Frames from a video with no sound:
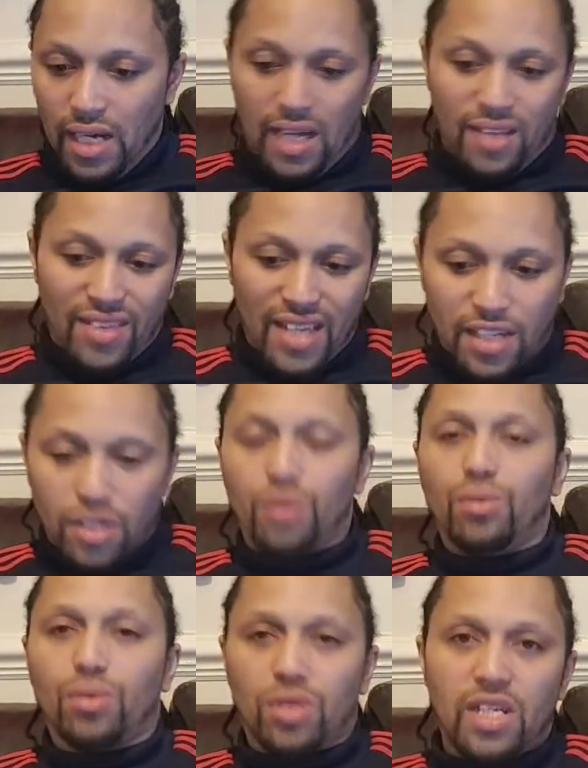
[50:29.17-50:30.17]
and then
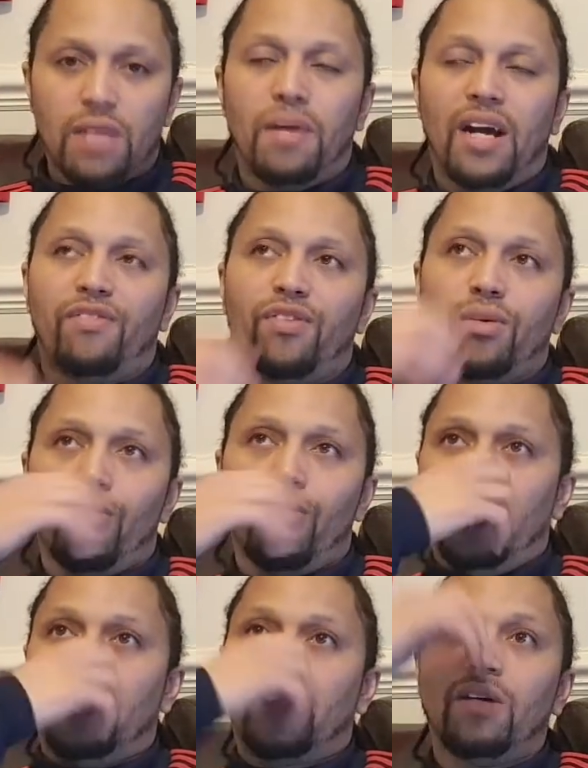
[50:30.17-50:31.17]
you will see better football.
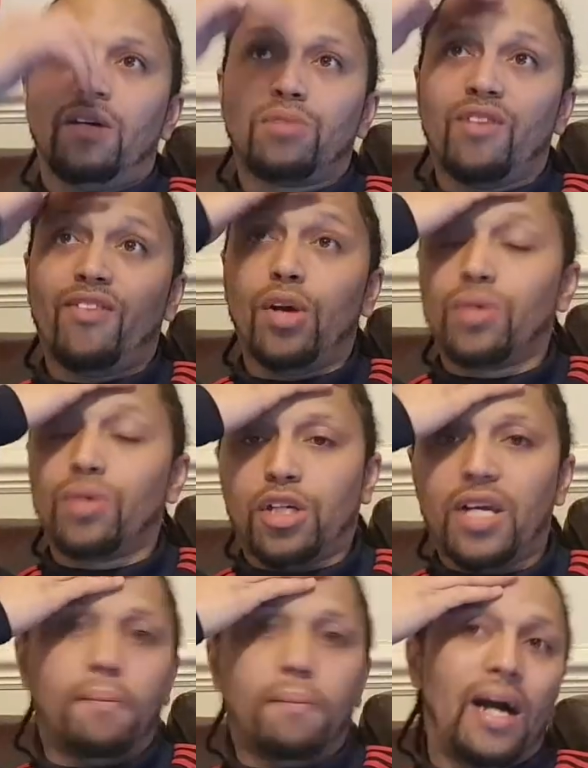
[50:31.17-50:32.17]
In terms of
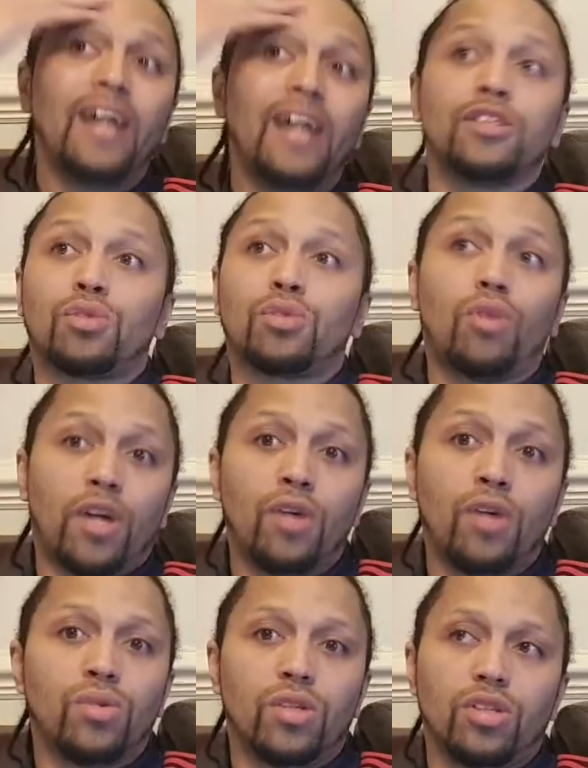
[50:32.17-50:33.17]
ownership, I just want
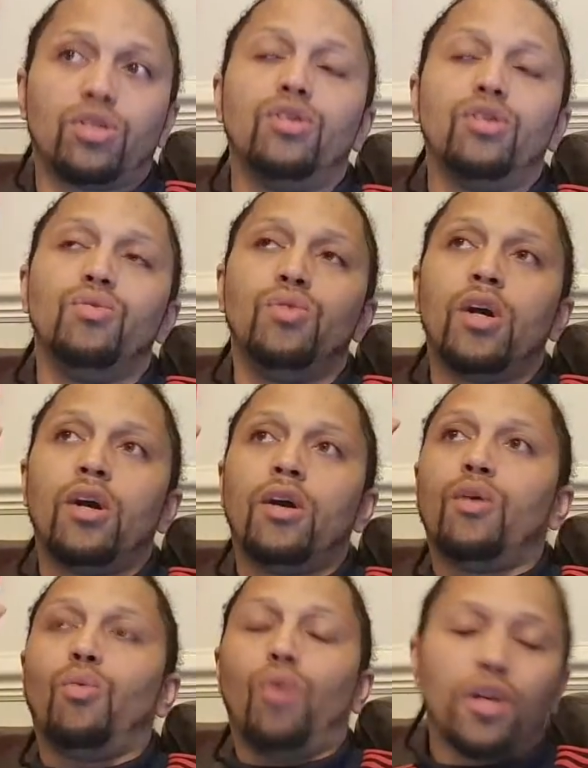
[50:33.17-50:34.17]
owners who
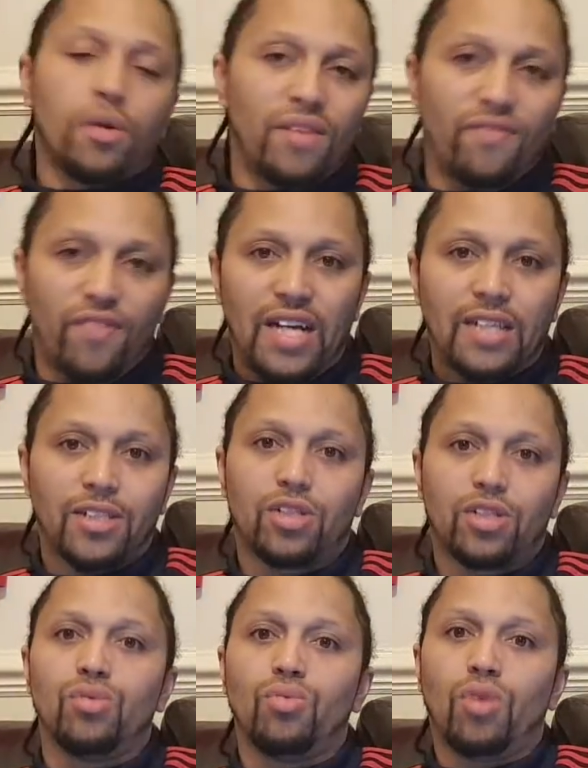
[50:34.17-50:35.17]
want to invest,
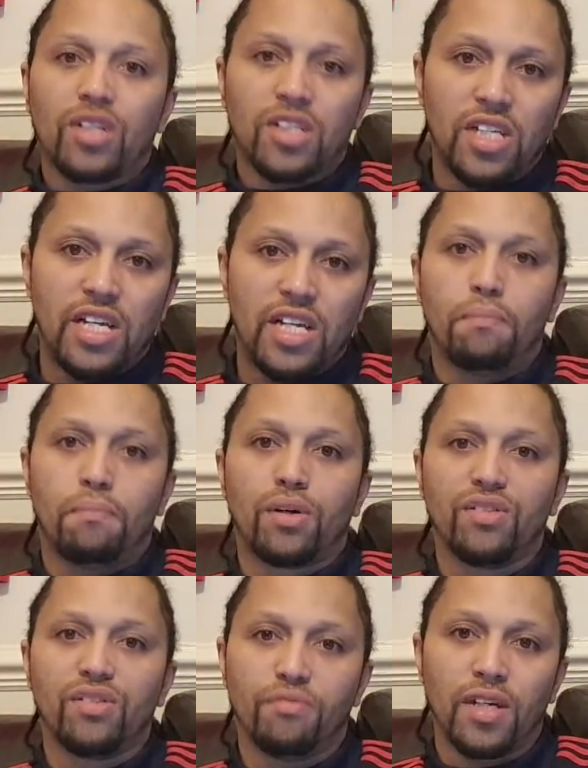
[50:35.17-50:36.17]
who want to see
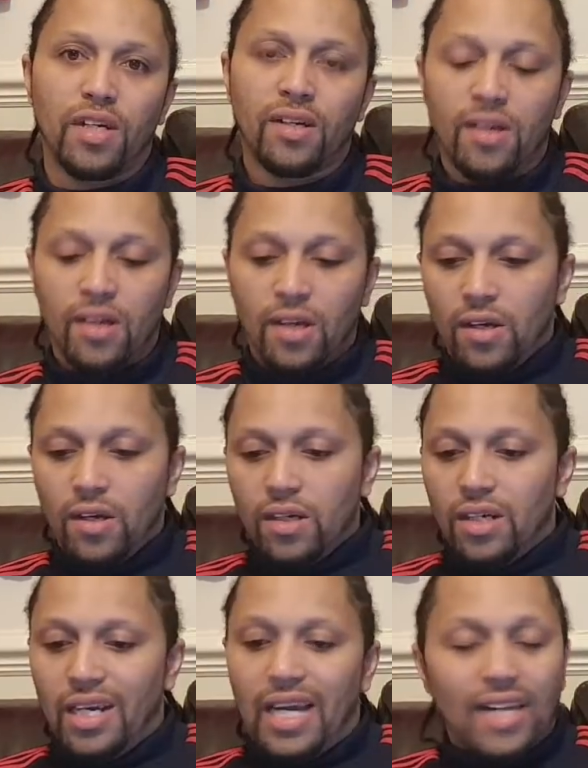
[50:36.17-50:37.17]
improvement,
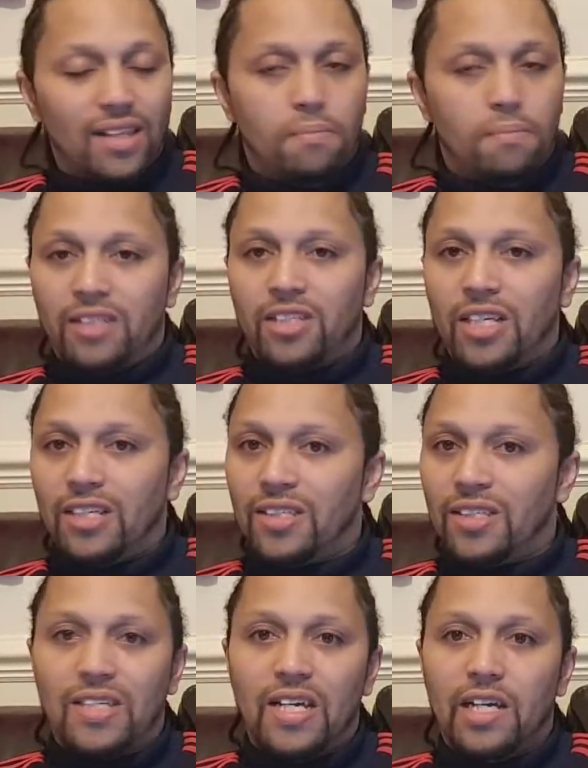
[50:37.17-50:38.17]
like the Manchester
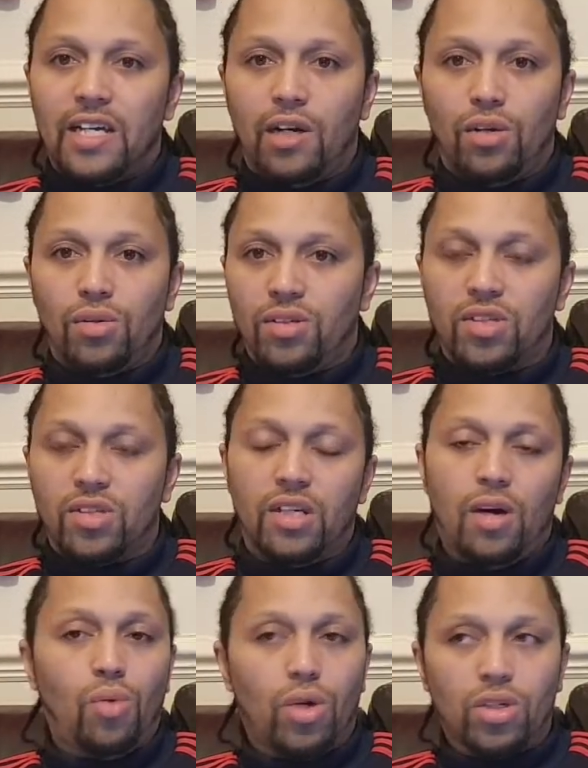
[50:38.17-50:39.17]
City owners. You
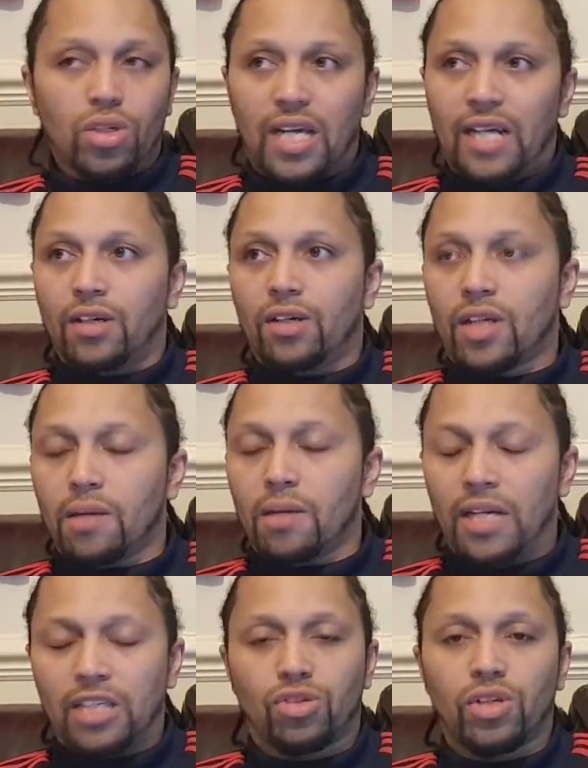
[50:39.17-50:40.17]
know, I watched that
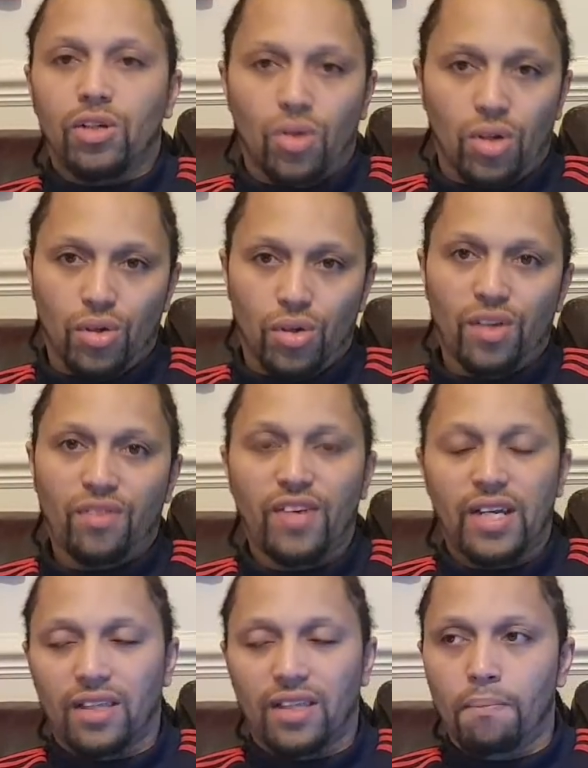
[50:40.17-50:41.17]
documentary All or
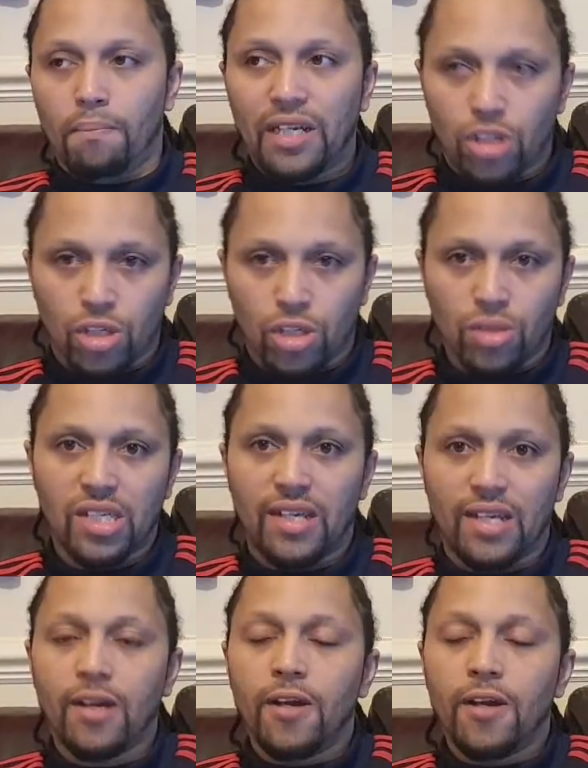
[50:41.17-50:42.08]
Nothing, and the bits you see,